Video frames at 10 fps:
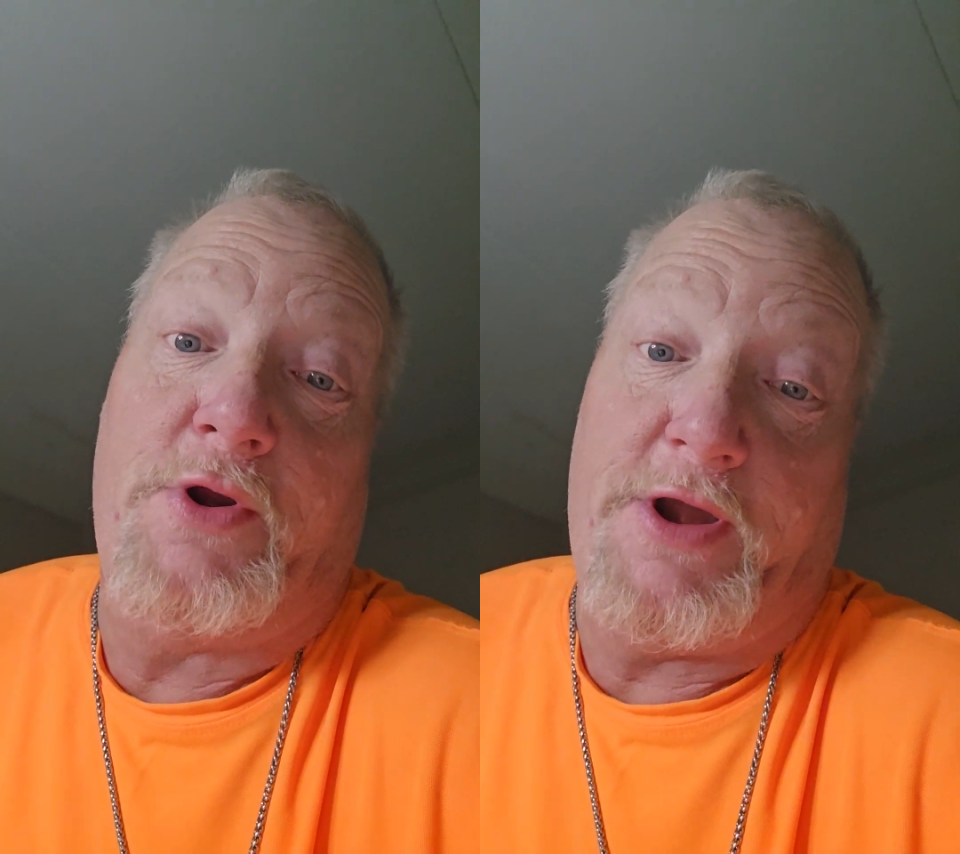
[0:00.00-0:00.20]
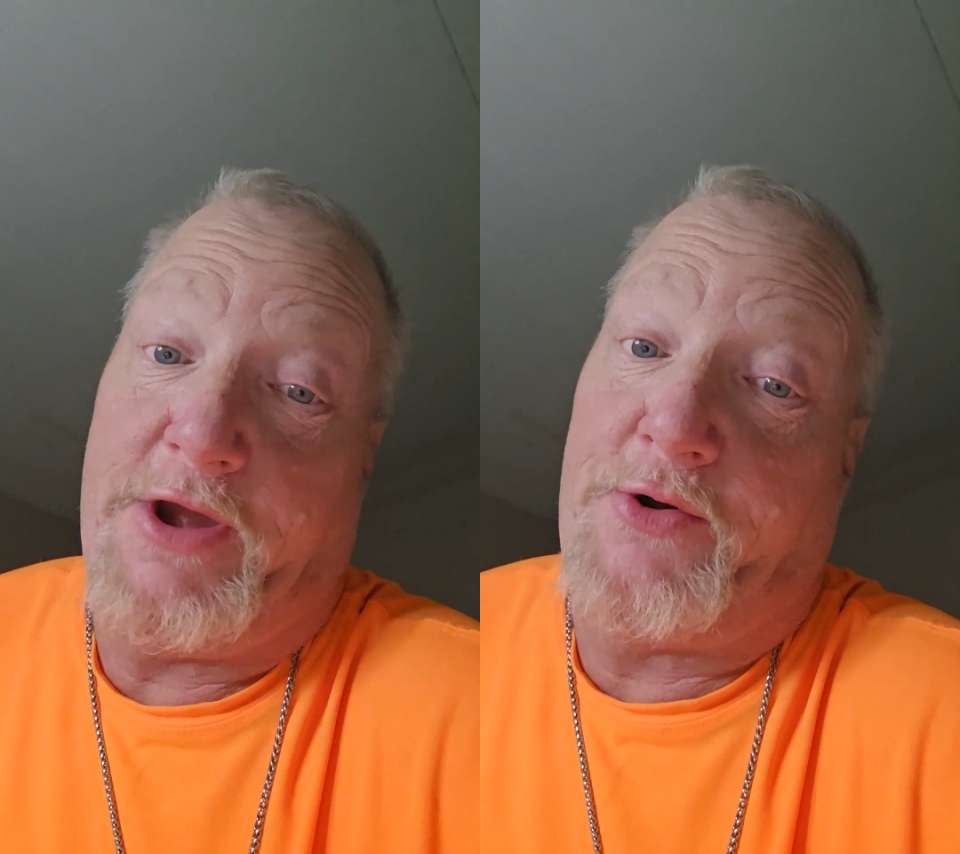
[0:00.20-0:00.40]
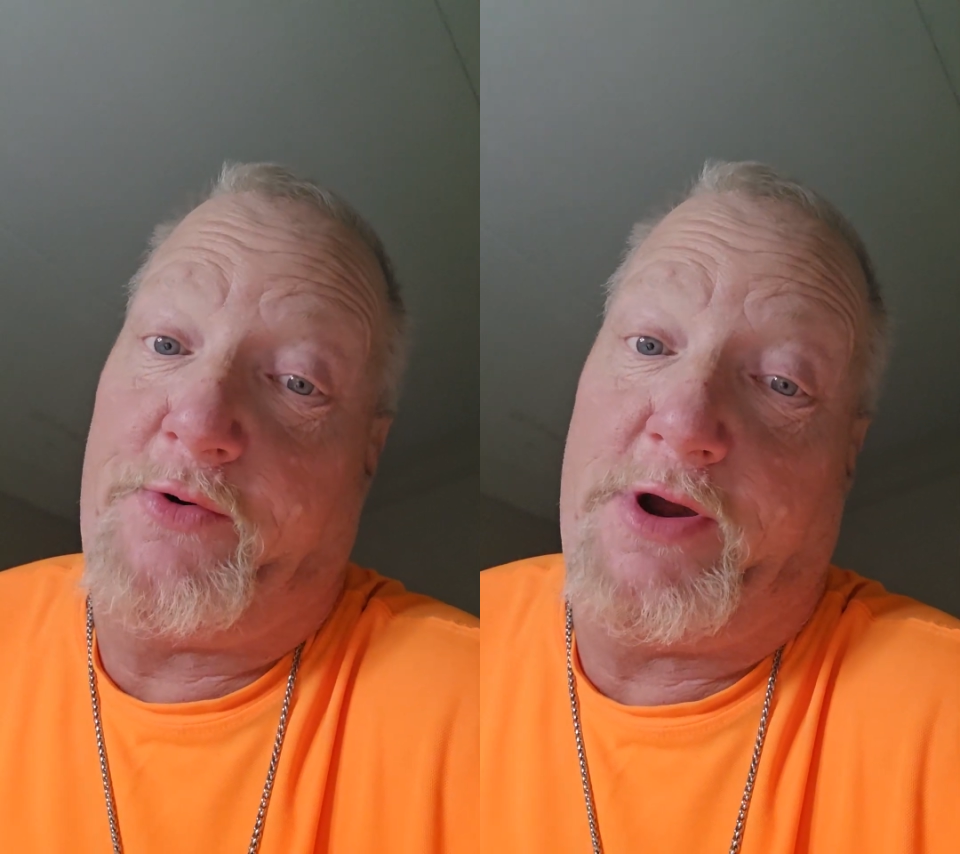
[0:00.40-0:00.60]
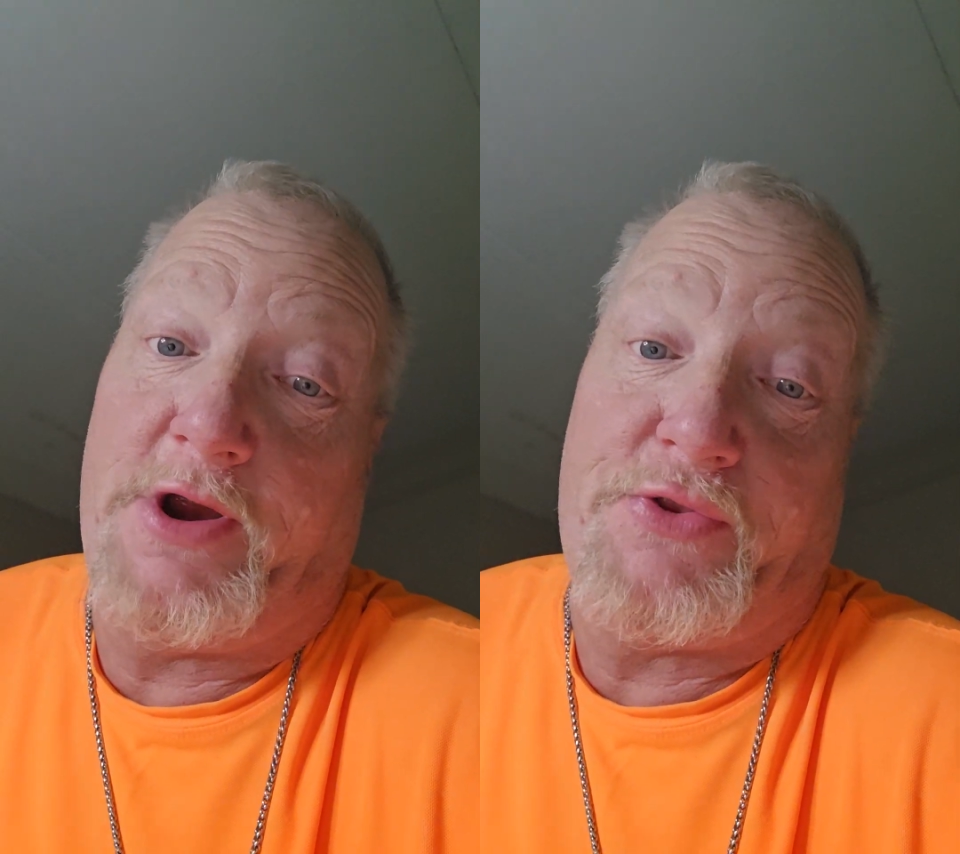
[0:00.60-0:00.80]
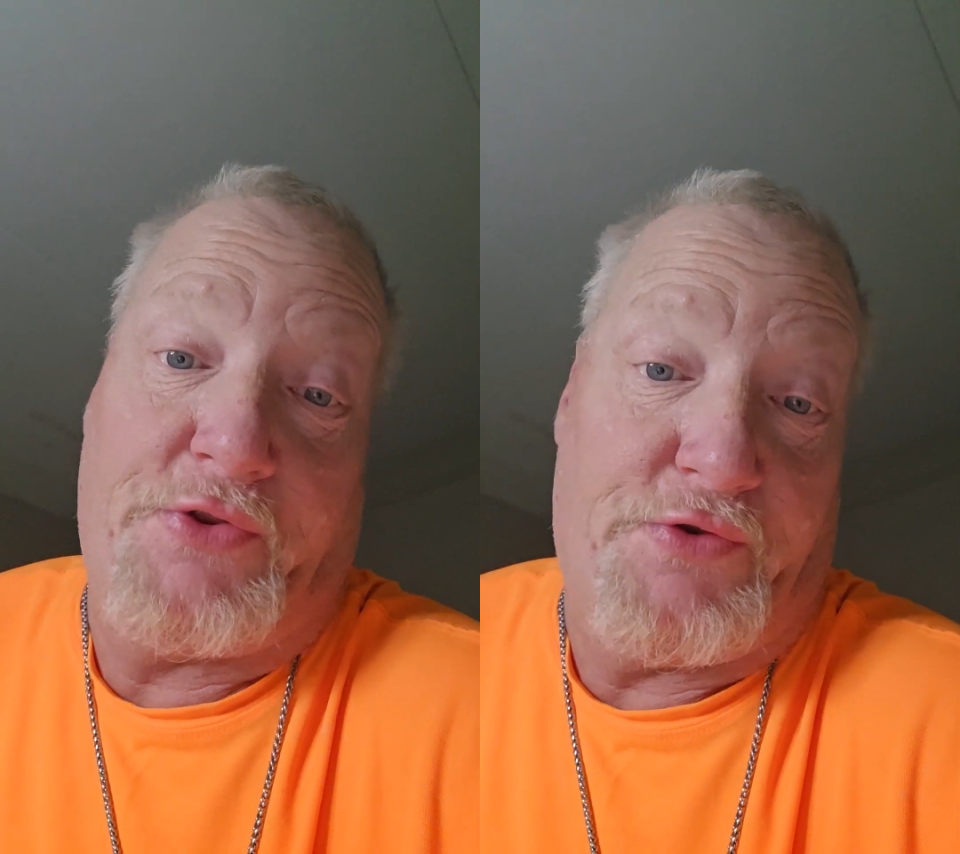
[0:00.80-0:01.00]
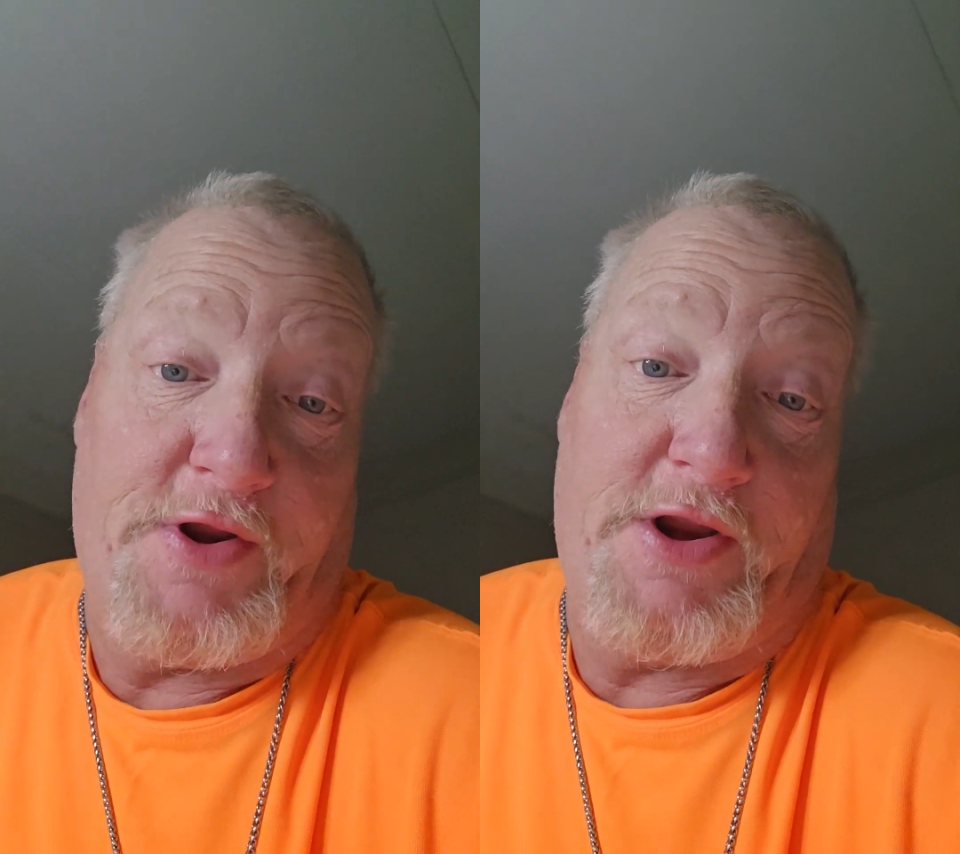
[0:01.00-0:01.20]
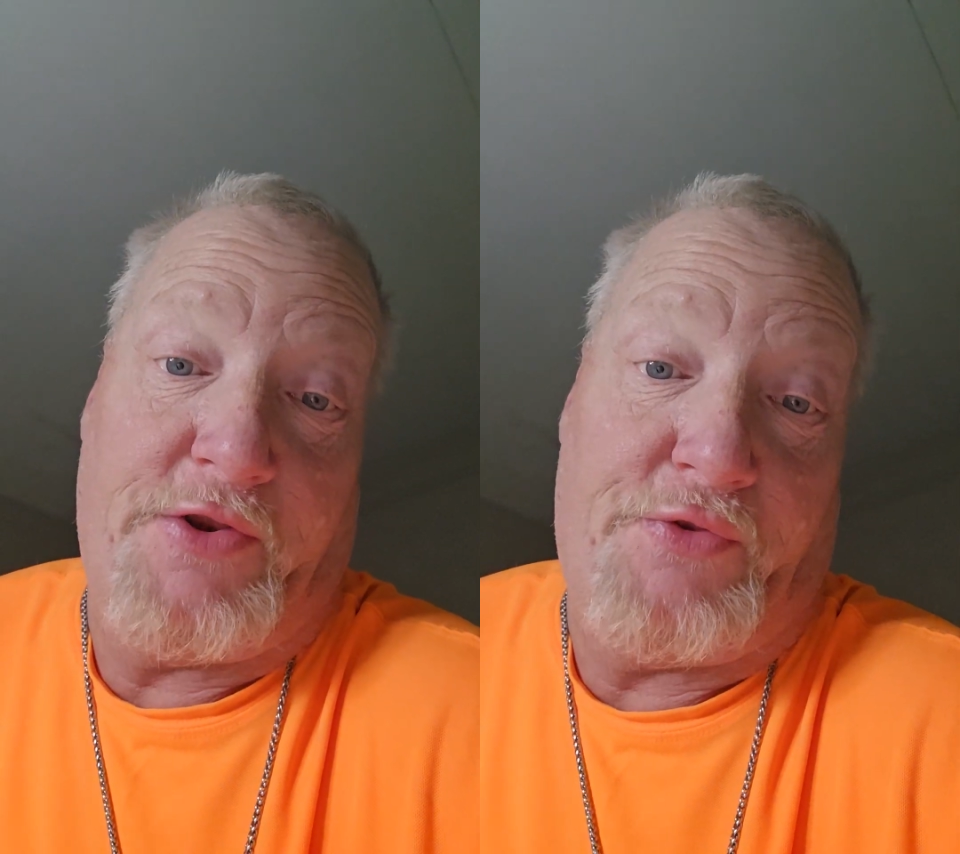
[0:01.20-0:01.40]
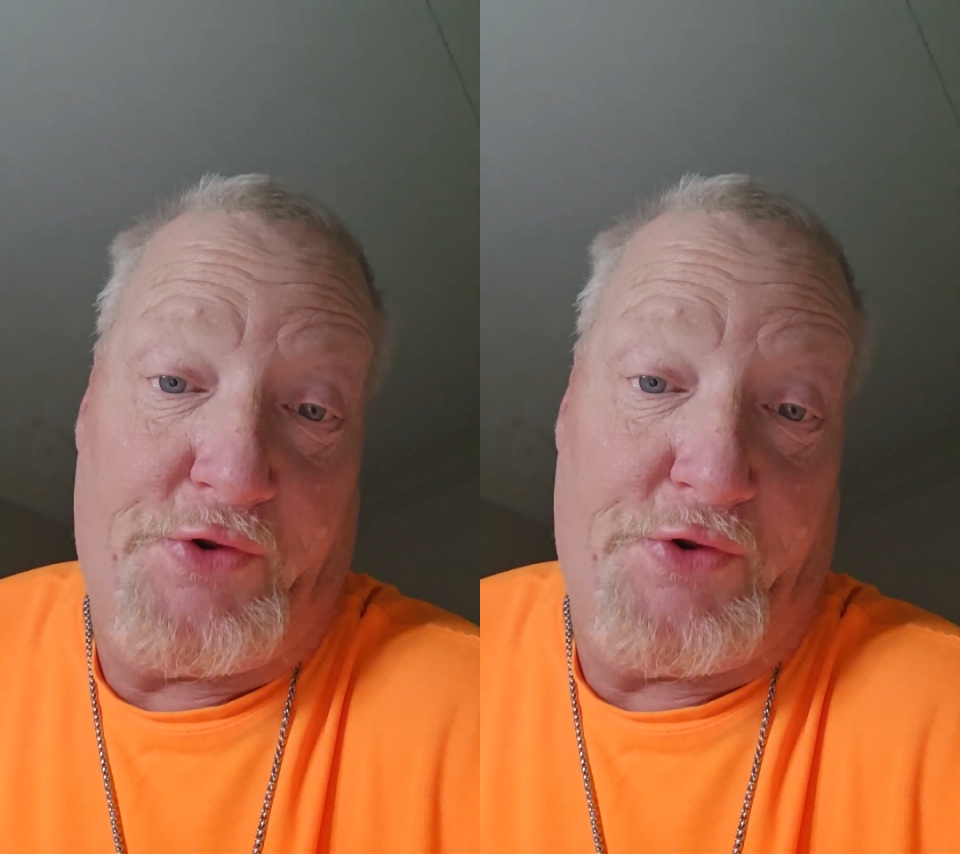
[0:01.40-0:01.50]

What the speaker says: an injury I sustained